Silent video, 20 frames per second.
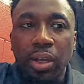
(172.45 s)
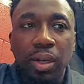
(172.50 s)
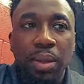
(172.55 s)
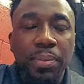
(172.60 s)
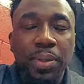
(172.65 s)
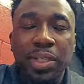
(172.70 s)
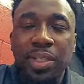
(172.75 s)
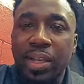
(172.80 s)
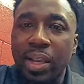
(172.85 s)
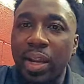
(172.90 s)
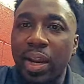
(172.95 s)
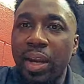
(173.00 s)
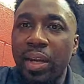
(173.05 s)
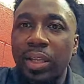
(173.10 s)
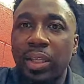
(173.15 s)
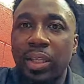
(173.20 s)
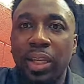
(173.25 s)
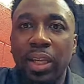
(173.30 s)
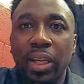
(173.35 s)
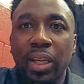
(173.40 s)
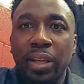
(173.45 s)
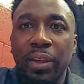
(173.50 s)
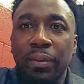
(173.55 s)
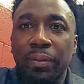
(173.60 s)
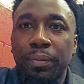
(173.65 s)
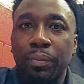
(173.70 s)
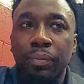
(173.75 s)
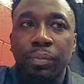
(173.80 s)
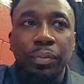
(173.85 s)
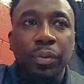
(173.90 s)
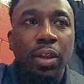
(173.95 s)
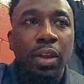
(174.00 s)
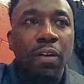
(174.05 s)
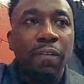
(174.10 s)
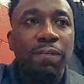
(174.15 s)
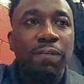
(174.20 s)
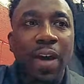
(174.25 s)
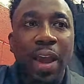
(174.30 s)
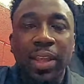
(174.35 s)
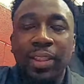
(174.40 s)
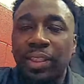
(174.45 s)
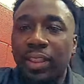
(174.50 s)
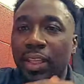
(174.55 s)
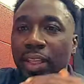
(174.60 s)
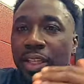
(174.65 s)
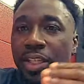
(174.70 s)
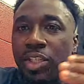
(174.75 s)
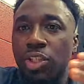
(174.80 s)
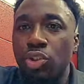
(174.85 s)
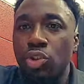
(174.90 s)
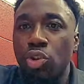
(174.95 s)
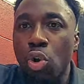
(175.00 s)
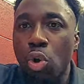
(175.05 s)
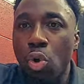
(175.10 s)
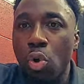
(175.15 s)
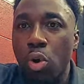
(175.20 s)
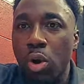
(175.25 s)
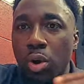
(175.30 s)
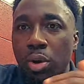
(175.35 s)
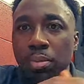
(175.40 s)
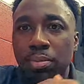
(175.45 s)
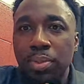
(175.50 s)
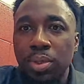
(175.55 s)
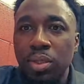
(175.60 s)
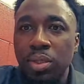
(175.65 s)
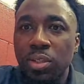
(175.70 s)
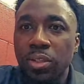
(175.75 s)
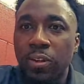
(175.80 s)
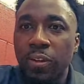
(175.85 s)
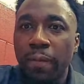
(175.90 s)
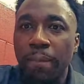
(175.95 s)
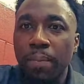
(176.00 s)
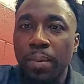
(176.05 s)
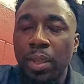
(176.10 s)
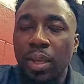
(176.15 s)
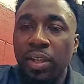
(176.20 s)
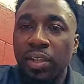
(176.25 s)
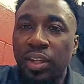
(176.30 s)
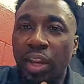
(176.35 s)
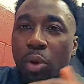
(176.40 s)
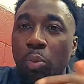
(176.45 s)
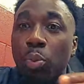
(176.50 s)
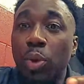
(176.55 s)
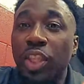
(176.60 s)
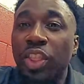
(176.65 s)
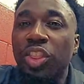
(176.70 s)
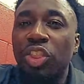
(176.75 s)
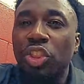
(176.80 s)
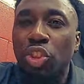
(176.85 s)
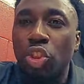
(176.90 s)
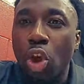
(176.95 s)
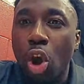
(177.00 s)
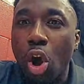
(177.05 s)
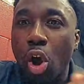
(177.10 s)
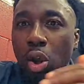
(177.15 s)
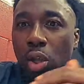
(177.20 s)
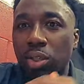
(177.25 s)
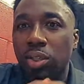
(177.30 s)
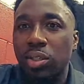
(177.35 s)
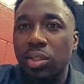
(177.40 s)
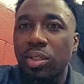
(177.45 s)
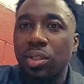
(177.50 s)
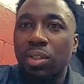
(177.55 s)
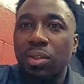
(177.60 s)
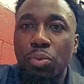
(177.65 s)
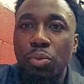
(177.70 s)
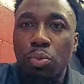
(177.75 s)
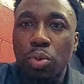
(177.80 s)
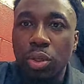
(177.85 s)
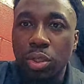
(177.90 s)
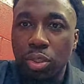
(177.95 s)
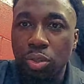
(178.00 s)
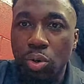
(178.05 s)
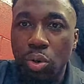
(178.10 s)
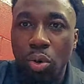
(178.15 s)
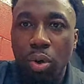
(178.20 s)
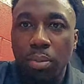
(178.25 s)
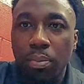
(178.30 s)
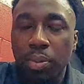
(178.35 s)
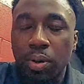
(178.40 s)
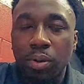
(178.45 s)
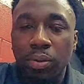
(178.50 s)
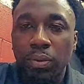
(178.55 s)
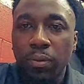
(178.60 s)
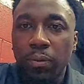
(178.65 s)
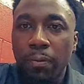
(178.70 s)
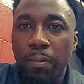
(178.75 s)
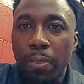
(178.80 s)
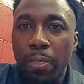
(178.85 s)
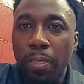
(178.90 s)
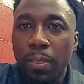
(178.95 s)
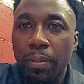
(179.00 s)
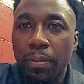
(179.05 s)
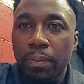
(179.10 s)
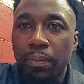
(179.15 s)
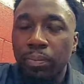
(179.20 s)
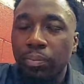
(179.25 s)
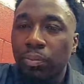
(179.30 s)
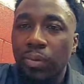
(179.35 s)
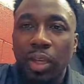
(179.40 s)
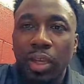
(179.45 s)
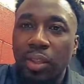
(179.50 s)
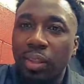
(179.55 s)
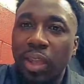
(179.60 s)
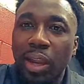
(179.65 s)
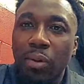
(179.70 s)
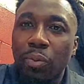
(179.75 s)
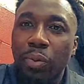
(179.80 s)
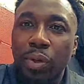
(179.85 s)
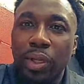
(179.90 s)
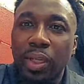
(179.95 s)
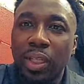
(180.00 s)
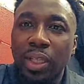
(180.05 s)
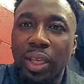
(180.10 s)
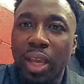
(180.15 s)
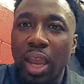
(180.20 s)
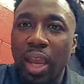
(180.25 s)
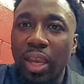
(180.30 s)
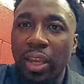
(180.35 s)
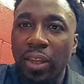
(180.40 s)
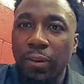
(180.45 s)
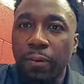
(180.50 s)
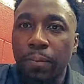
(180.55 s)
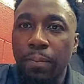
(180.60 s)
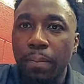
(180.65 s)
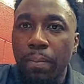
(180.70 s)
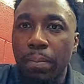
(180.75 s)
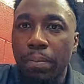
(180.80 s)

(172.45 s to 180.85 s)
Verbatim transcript: let me say that again Fight these norms that we thought was normal that really ain't.